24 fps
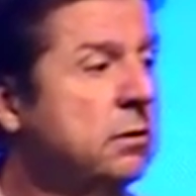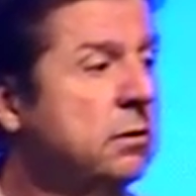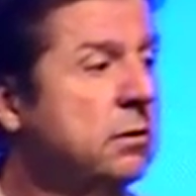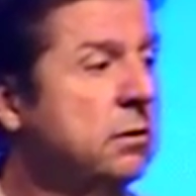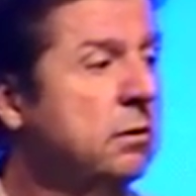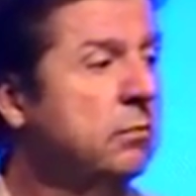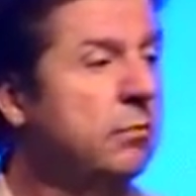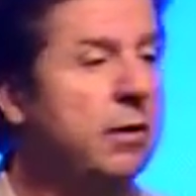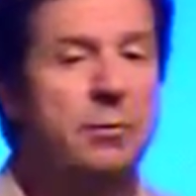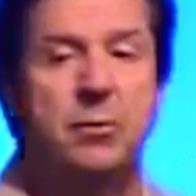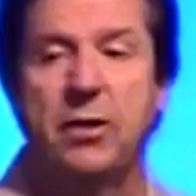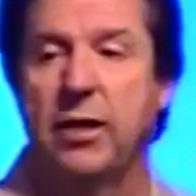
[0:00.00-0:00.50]

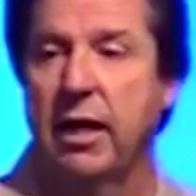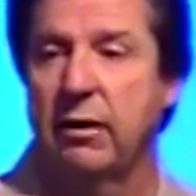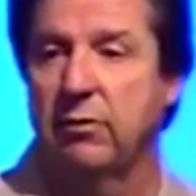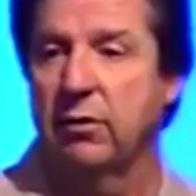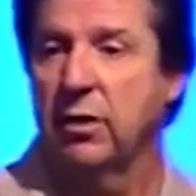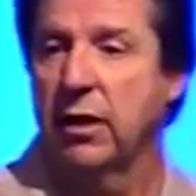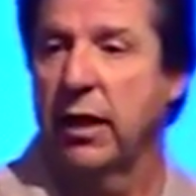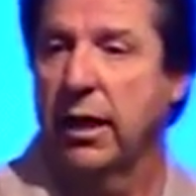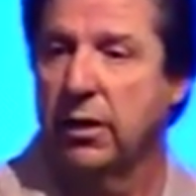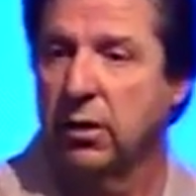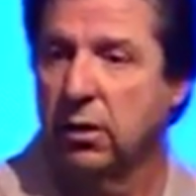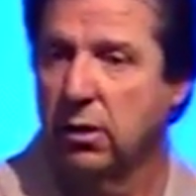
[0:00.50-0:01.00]
Well, maybe you
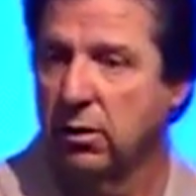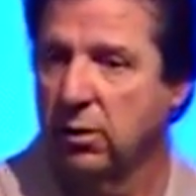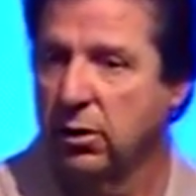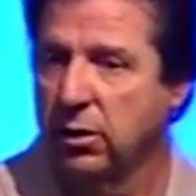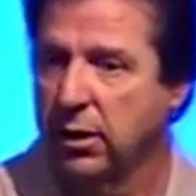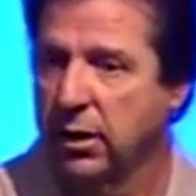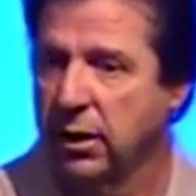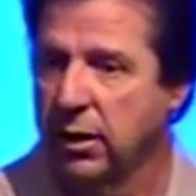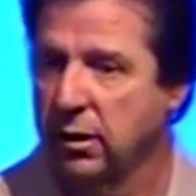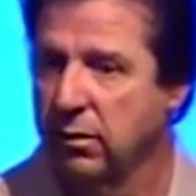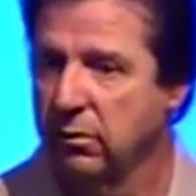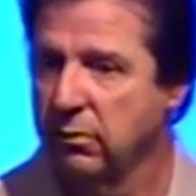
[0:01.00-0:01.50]
haven't had to learn it
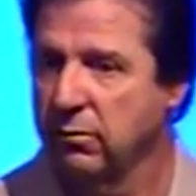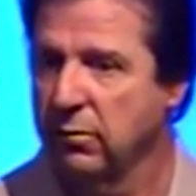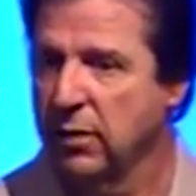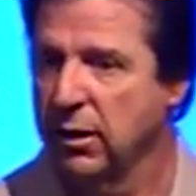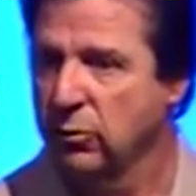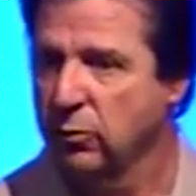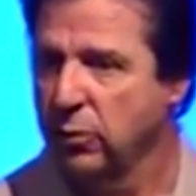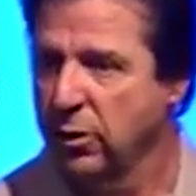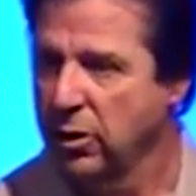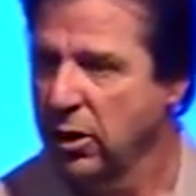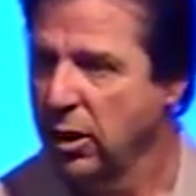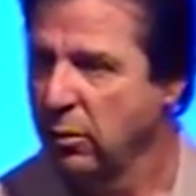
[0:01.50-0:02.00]
yet.
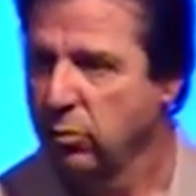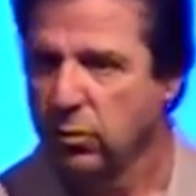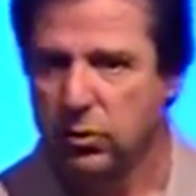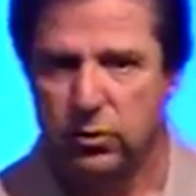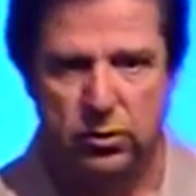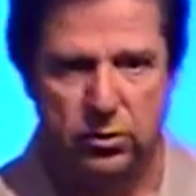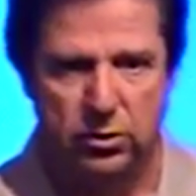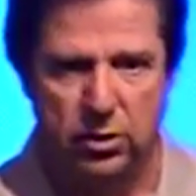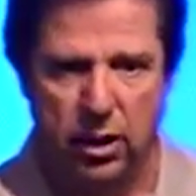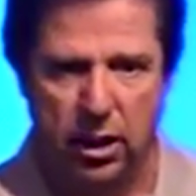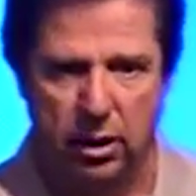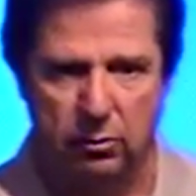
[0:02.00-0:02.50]
That's why you keep
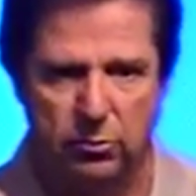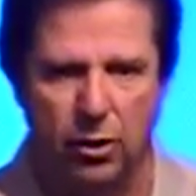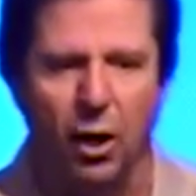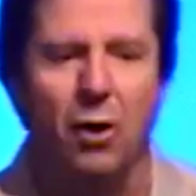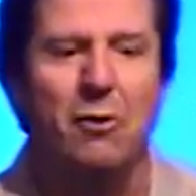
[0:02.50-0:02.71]
losing your job.